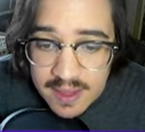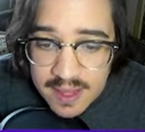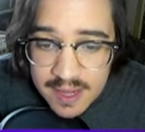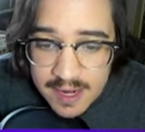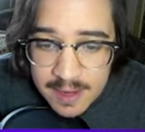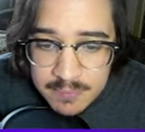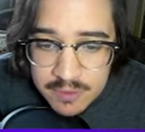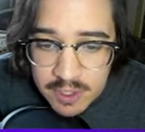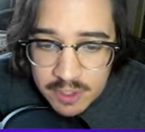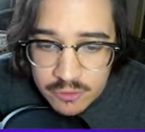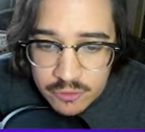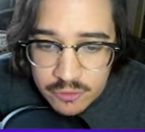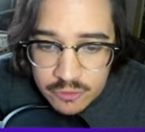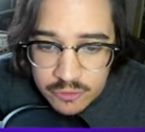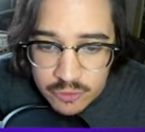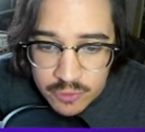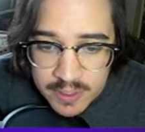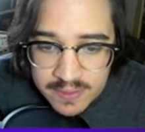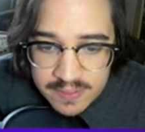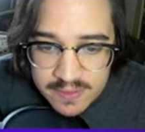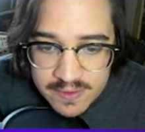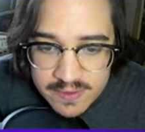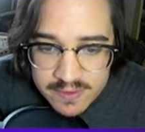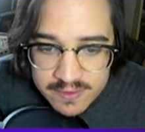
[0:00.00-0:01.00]
I'm done
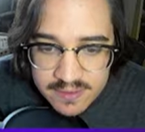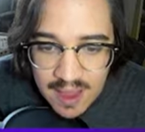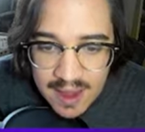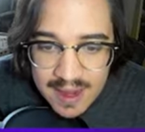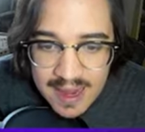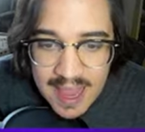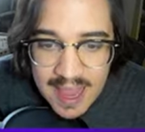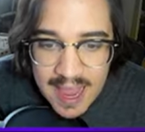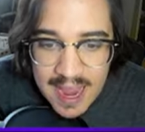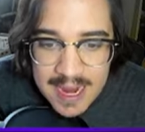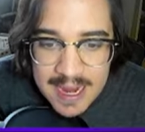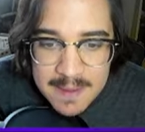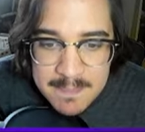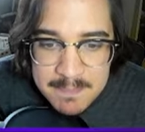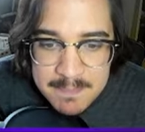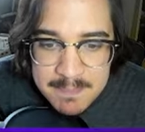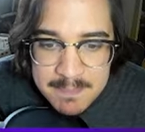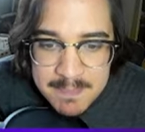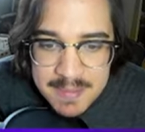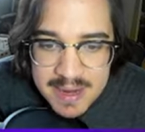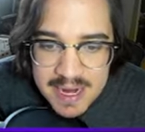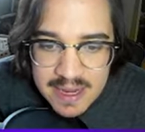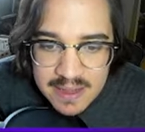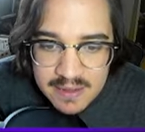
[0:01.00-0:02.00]
shooting this guy, I
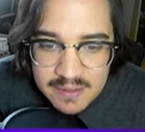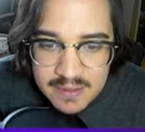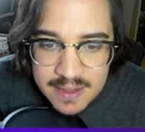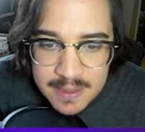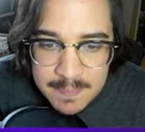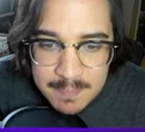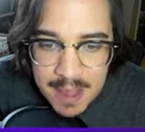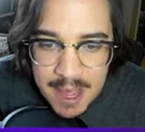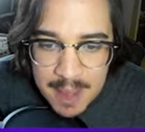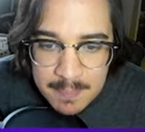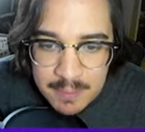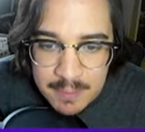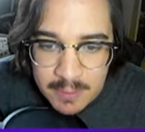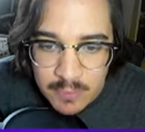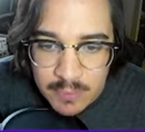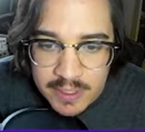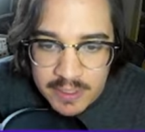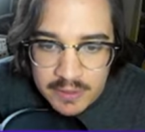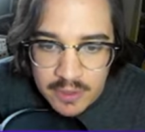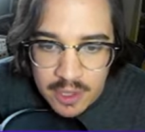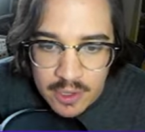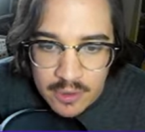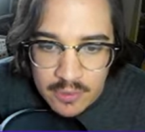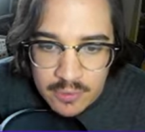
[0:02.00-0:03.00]
immediately pop a
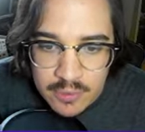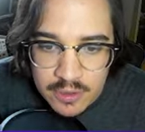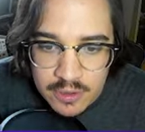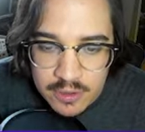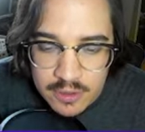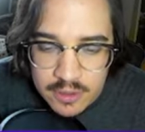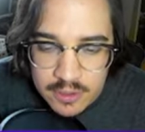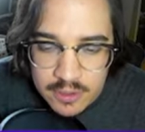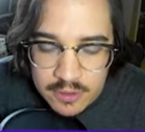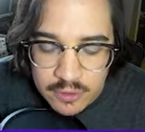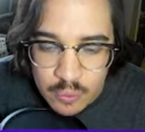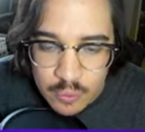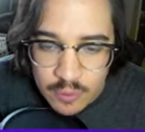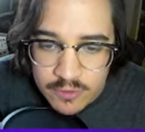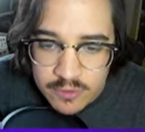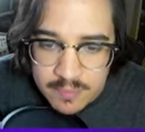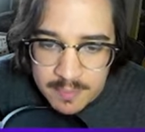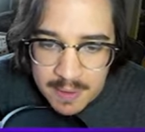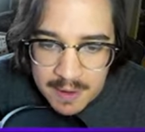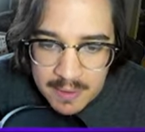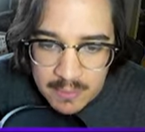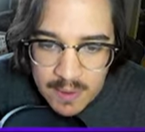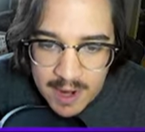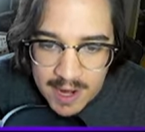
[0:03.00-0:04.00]
reload, look towards
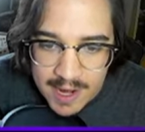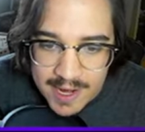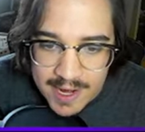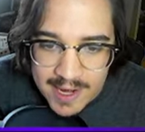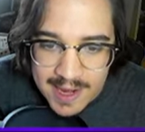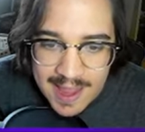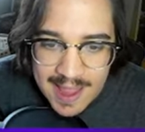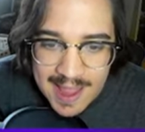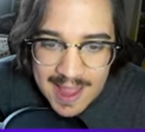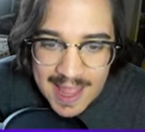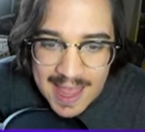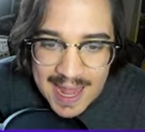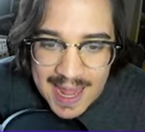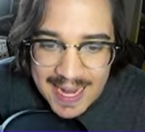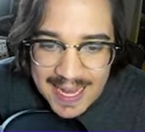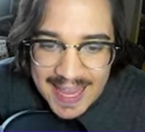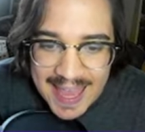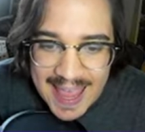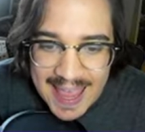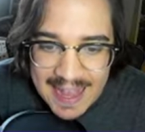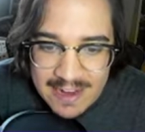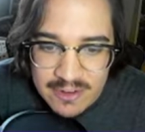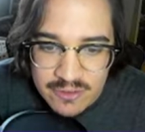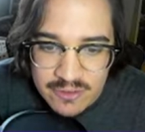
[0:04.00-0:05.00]
my right, and I
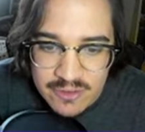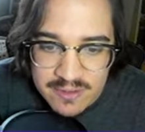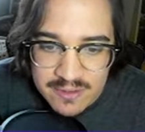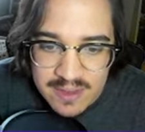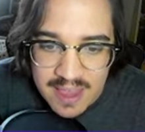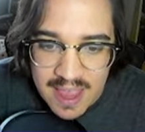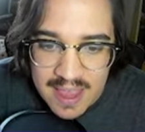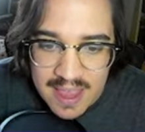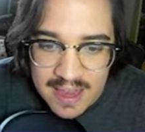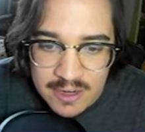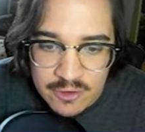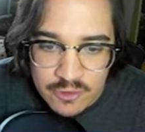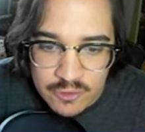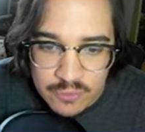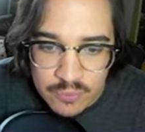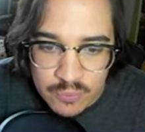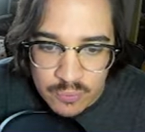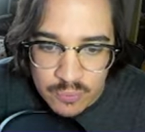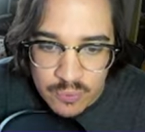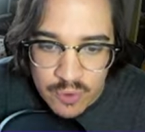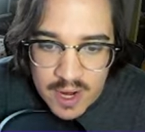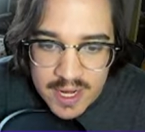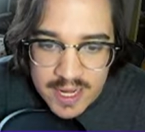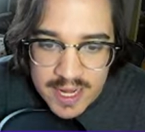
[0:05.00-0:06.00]
catch this guy just
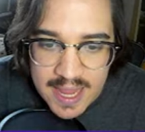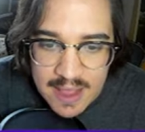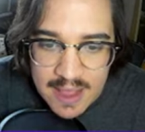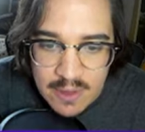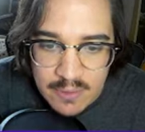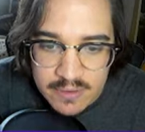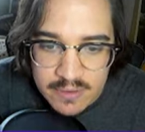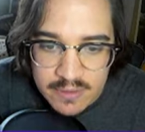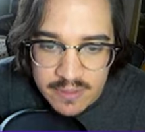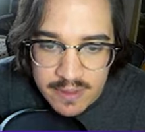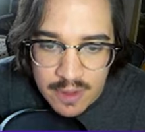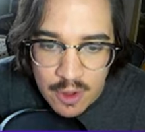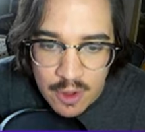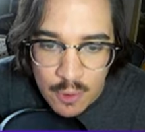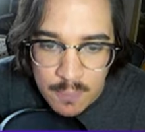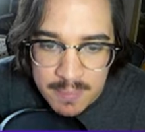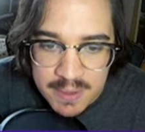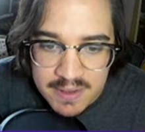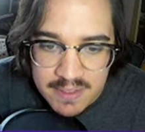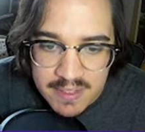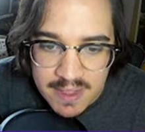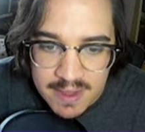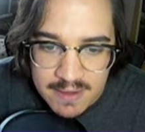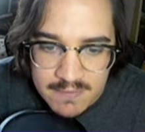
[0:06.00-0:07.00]
running out into the
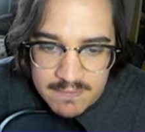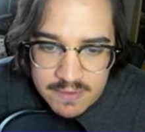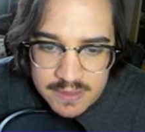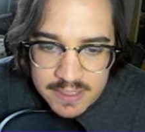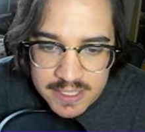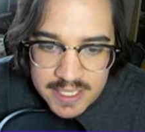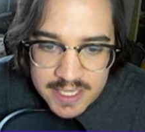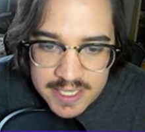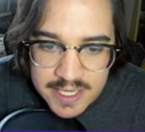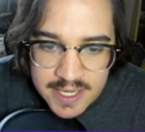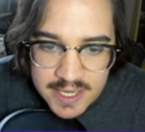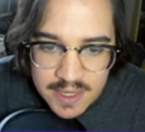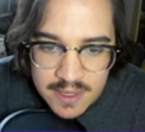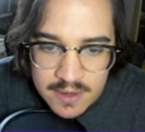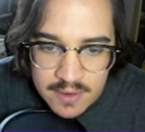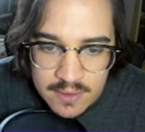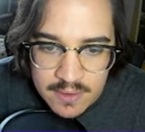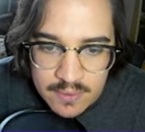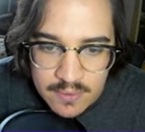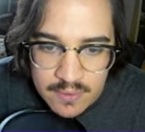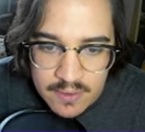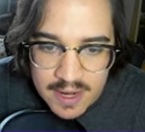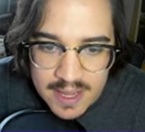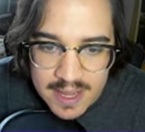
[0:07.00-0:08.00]
open, thankfully,
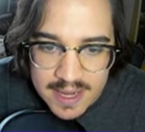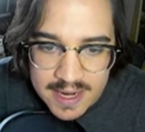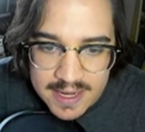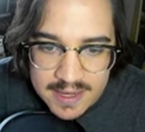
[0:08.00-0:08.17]
right